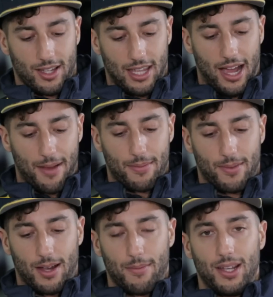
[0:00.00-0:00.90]
Yeah,
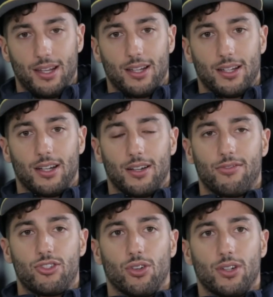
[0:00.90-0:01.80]
I mean,
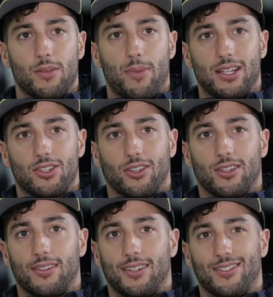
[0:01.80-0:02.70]
sure, it depends
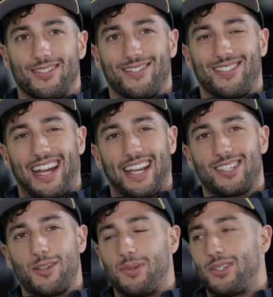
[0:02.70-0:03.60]
on, I
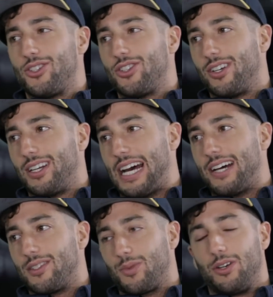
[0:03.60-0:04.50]
guess, your position and that
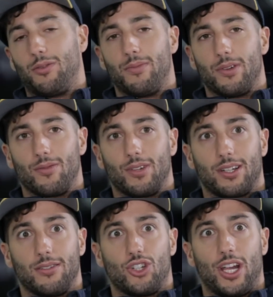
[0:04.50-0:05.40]
as well. That
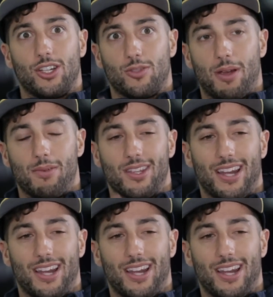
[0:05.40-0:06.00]
can change maybe the